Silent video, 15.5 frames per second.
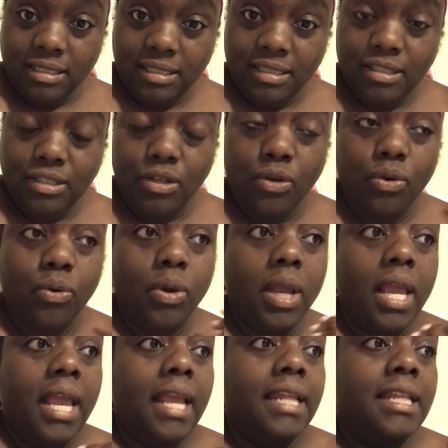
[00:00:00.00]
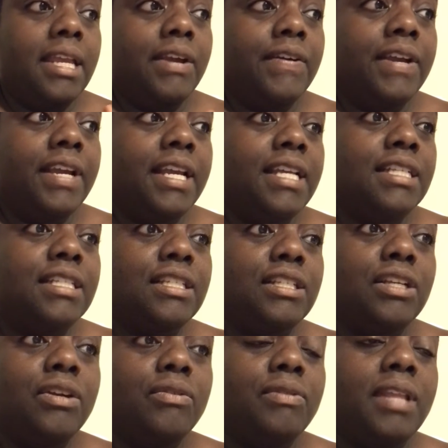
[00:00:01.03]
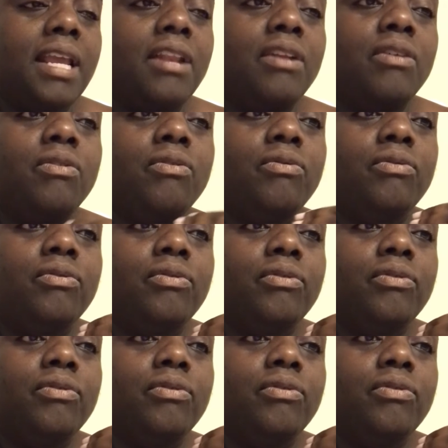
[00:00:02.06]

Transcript: So there is no, they don't,